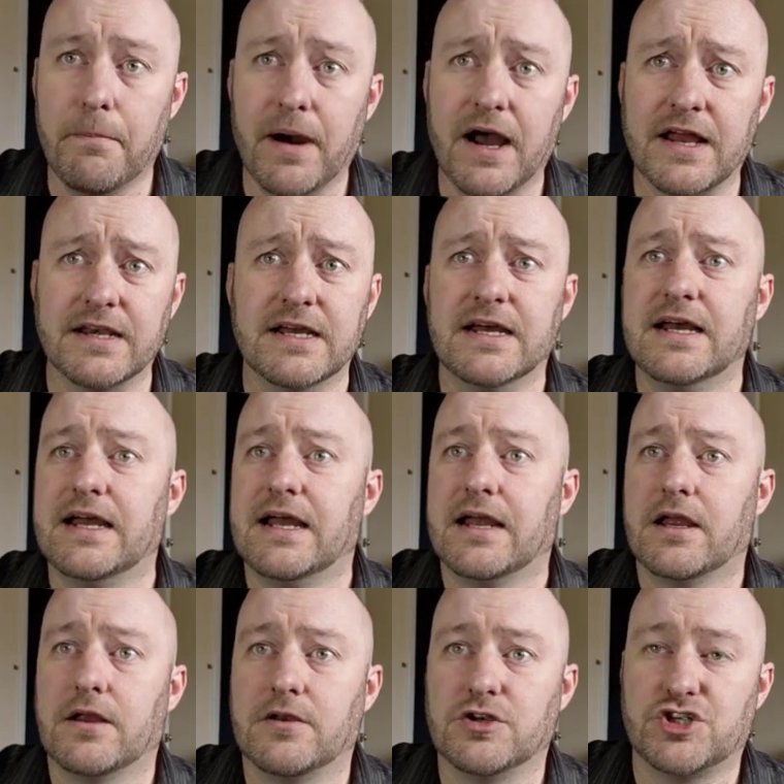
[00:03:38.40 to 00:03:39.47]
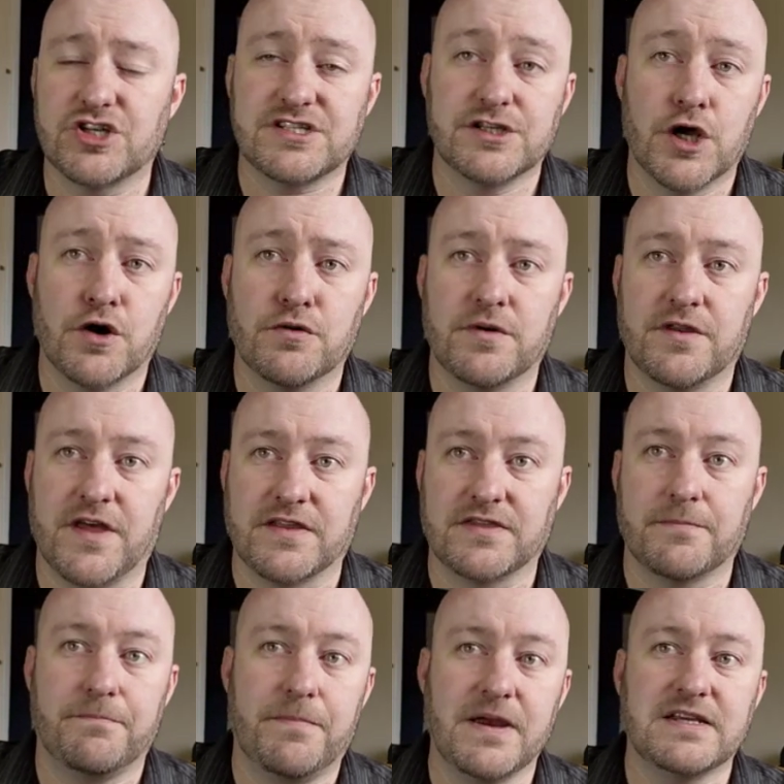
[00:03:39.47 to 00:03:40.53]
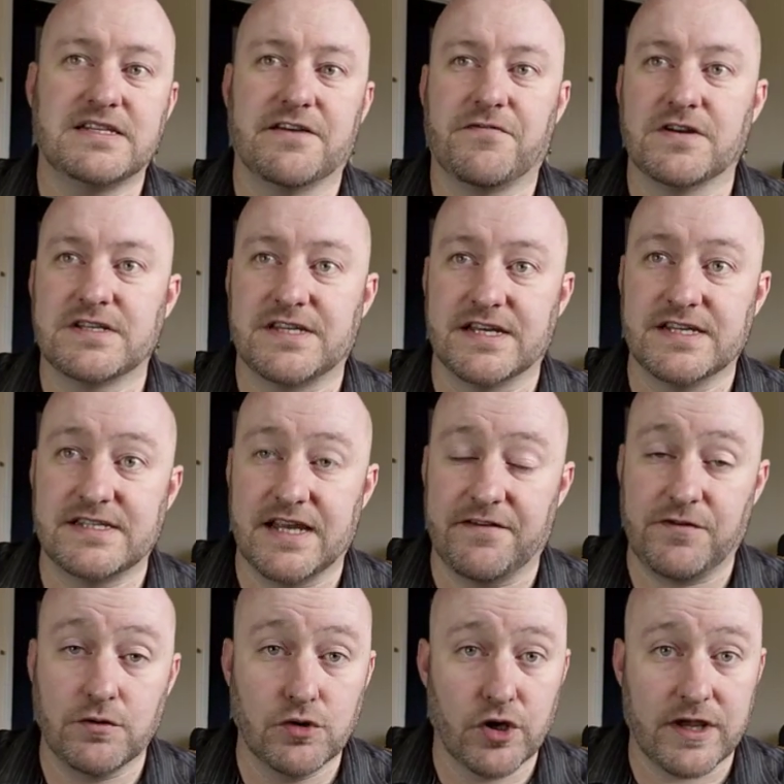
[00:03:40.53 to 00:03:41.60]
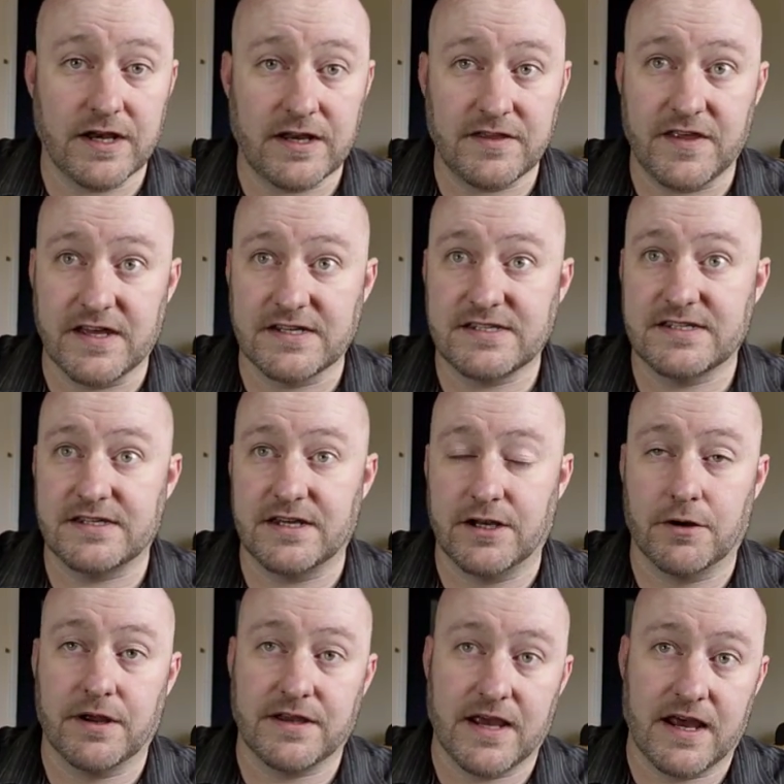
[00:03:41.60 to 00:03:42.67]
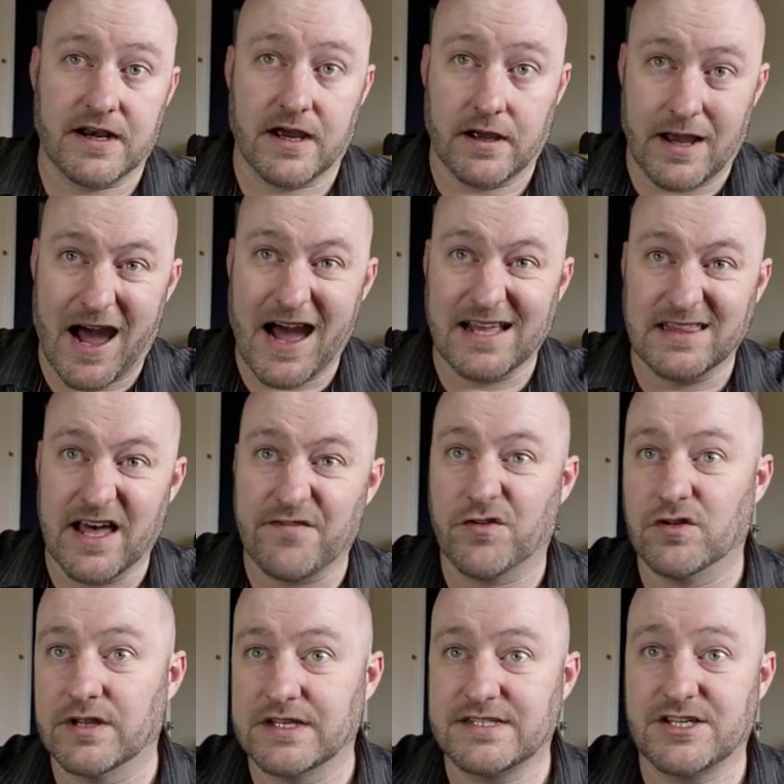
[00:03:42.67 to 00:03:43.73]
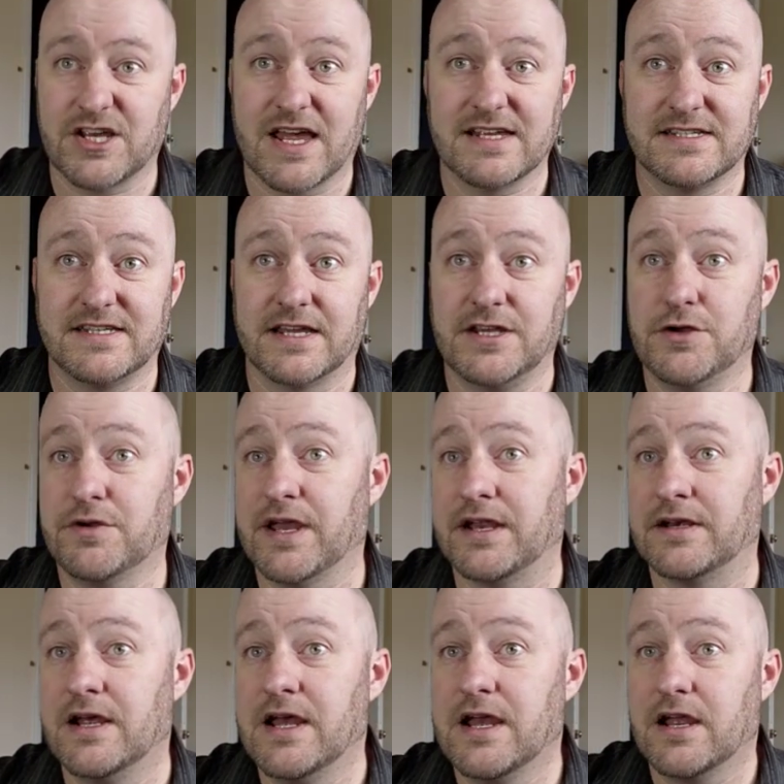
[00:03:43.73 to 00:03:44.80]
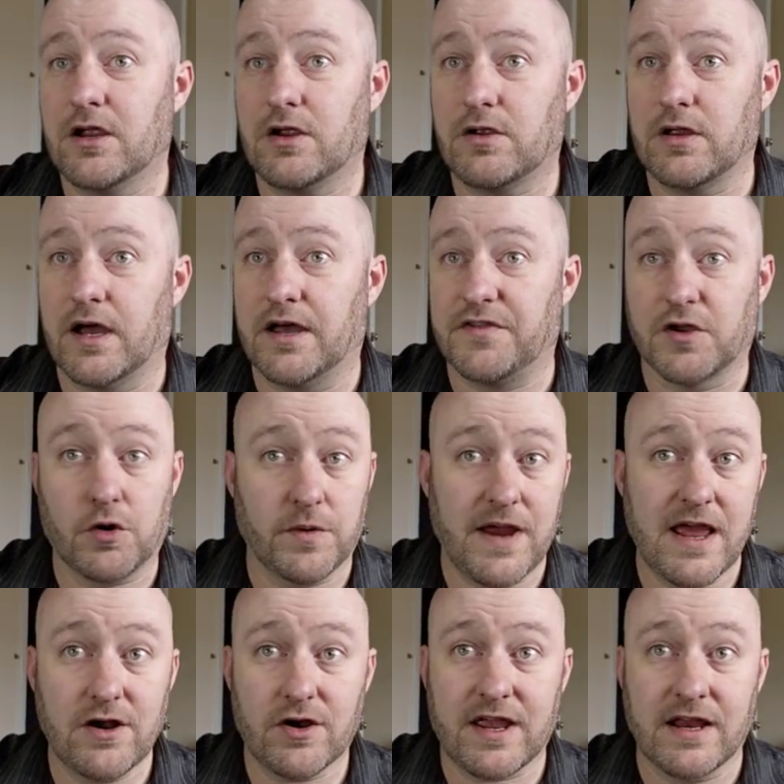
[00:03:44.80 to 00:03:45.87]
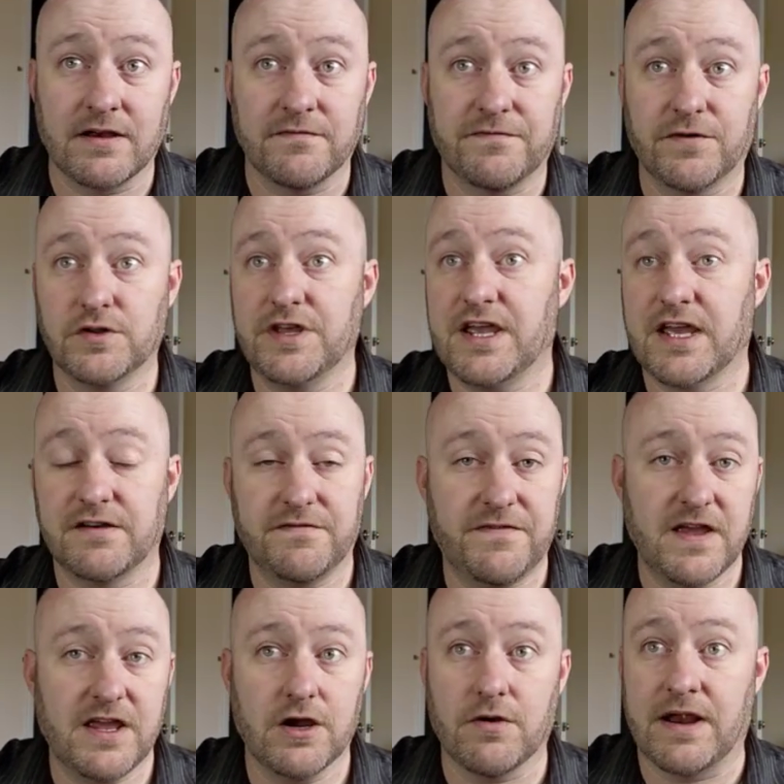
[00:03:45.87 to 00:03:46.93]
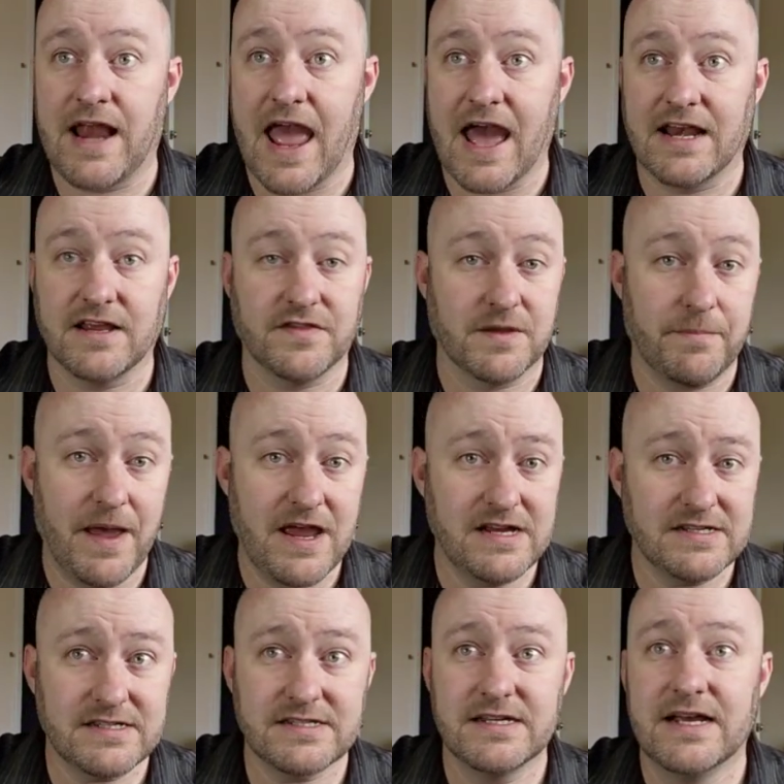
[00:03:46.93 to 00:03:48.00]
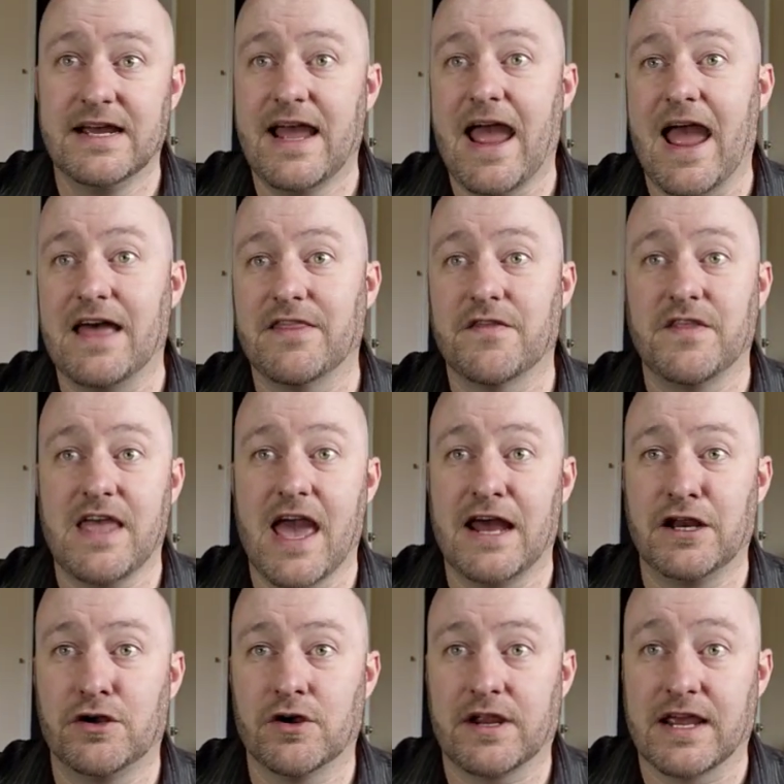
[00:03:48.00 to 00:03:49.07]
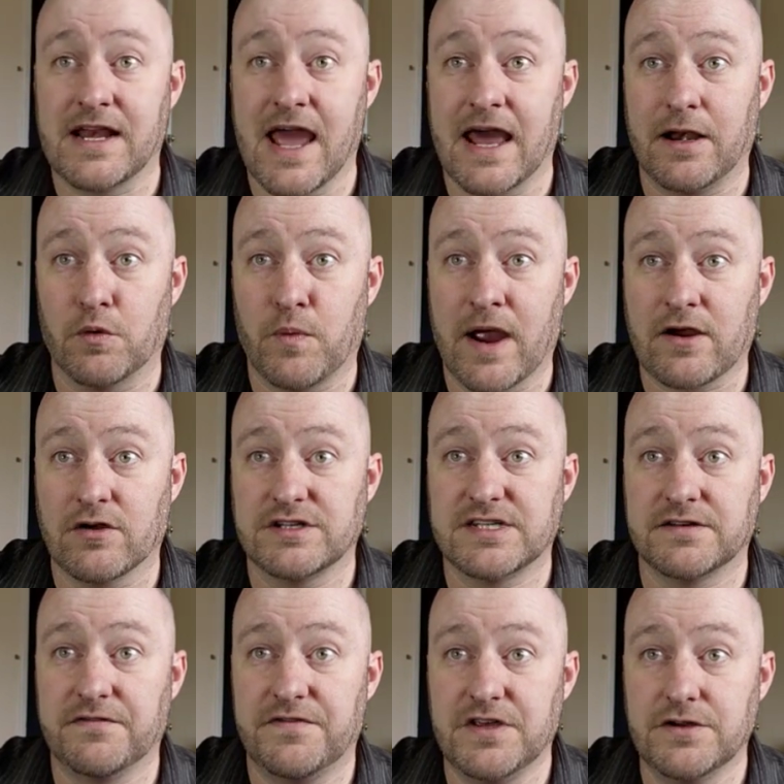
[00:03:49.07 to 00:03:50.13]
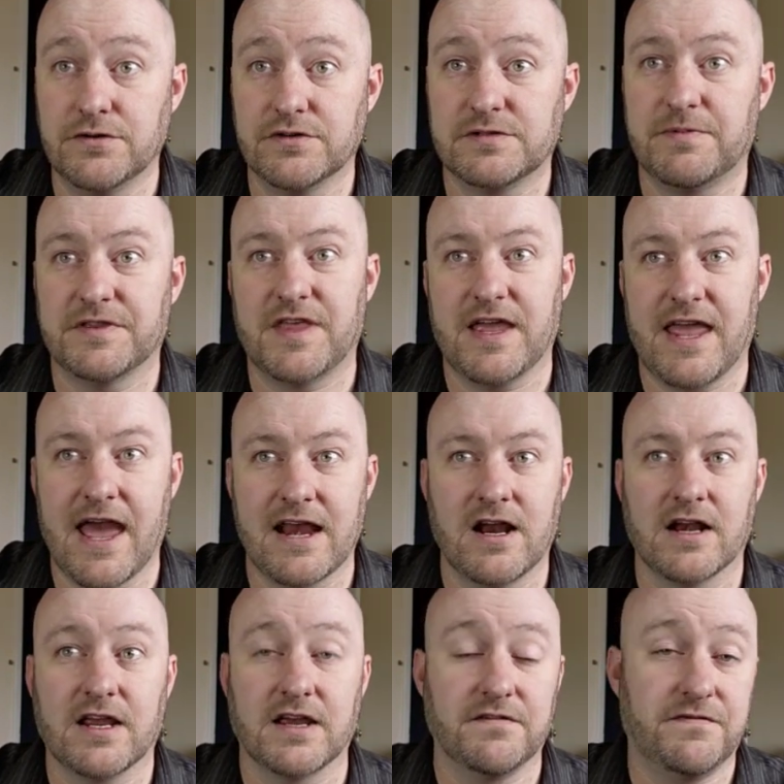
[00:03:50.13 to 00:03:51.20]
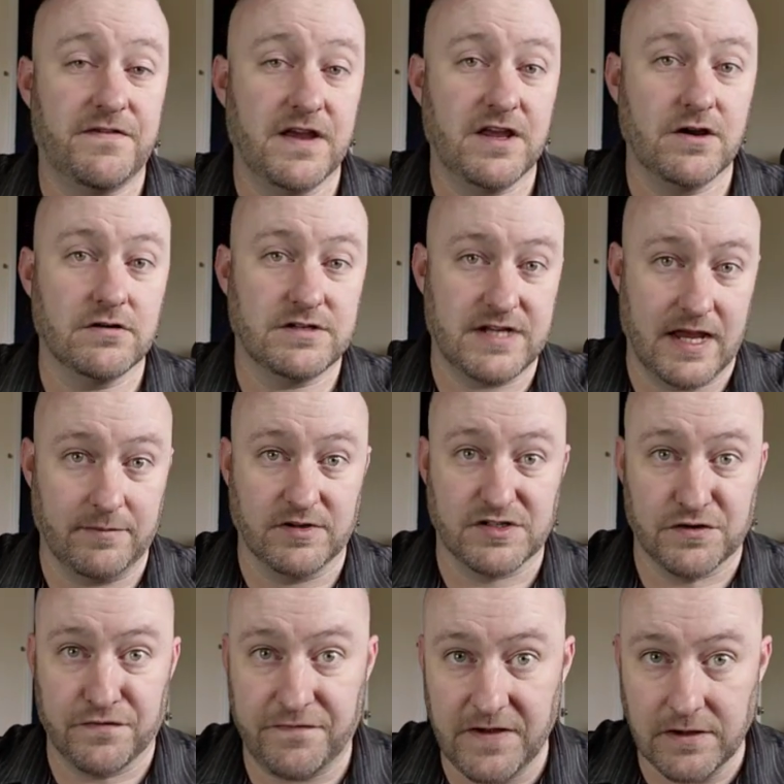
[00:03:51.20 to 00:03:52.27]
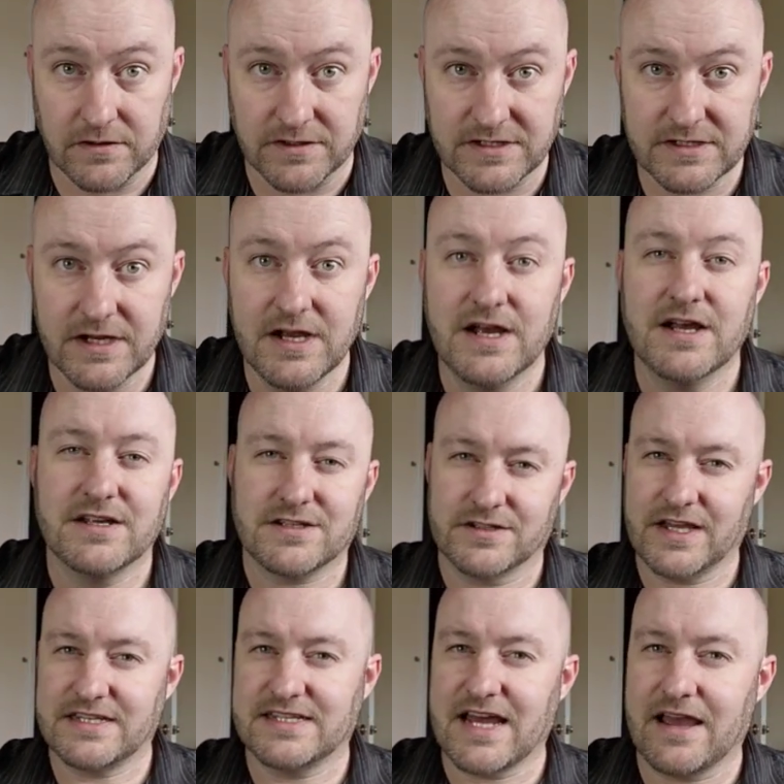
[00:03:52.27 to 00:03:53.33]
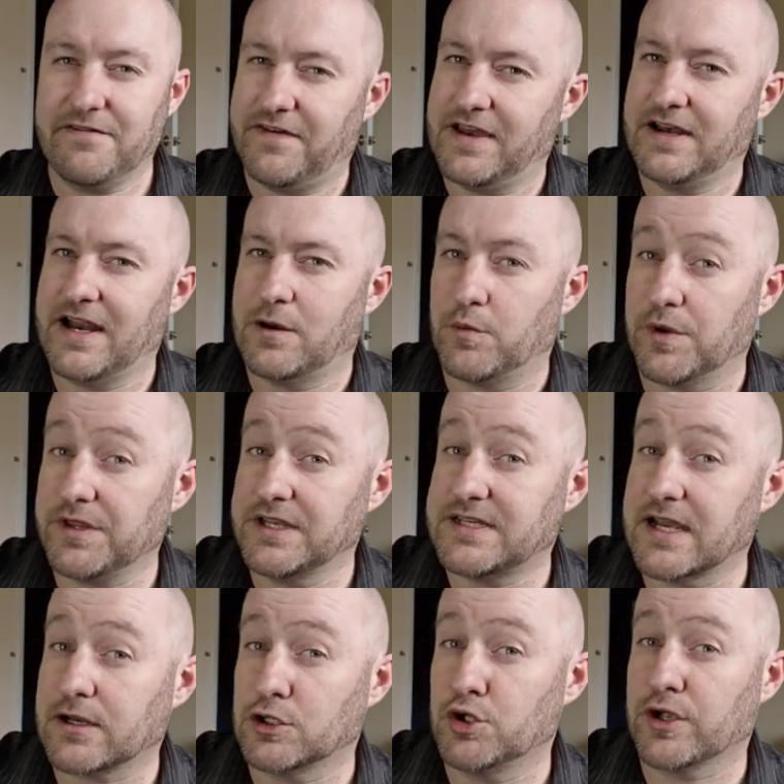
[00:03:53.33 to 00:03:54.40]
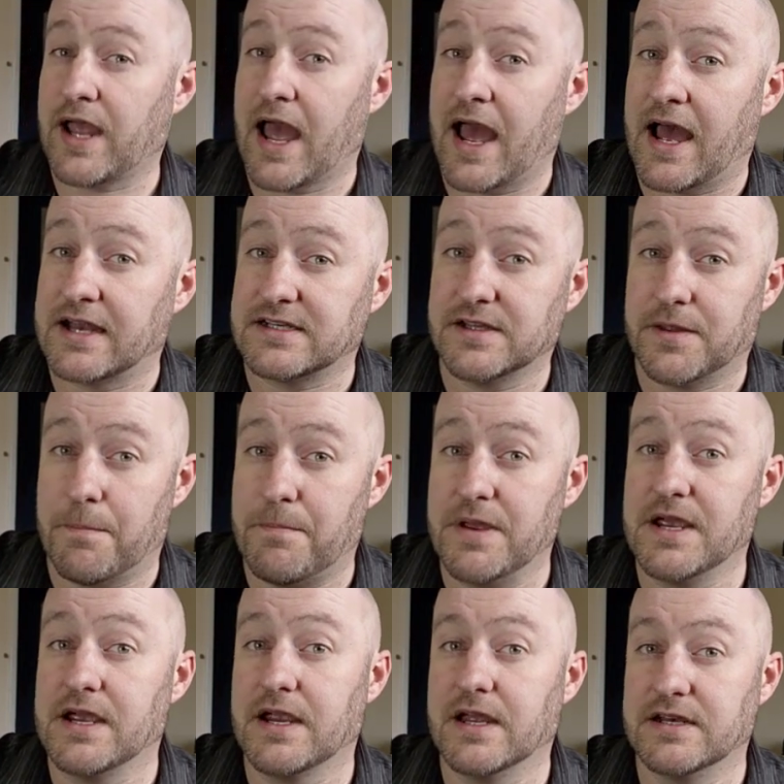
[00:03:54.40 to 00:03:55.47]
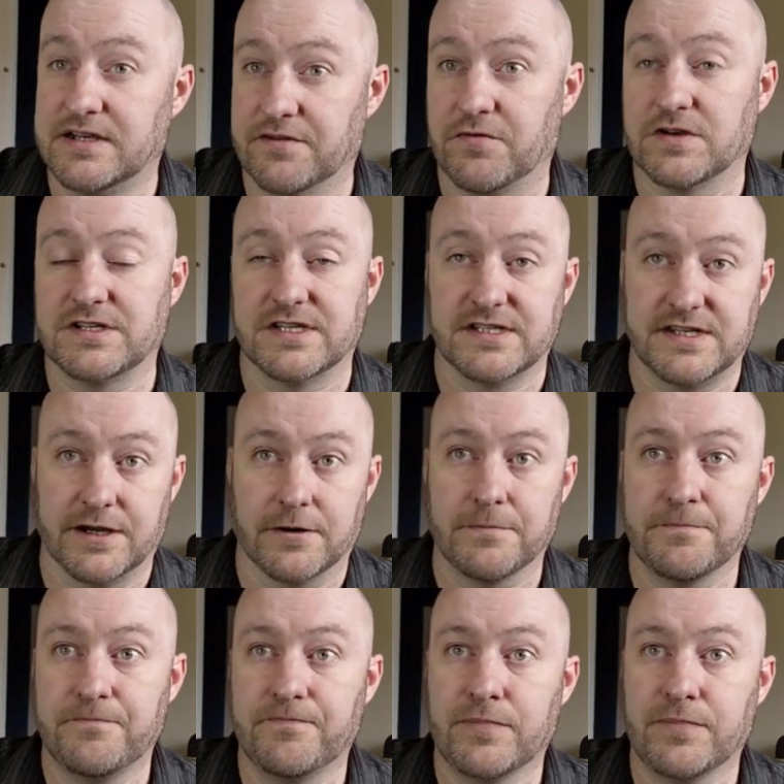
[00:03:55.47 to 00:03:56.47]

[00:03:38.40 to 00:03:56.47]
But just note that the big difference is if you look at this, you know, at, at a high level, it says that you can, uh, the creator can fully configure and edit the base, and then the editor can edit records and views, but they cannot configure tables or fields. So let's dive in and really take a look at the big differences here.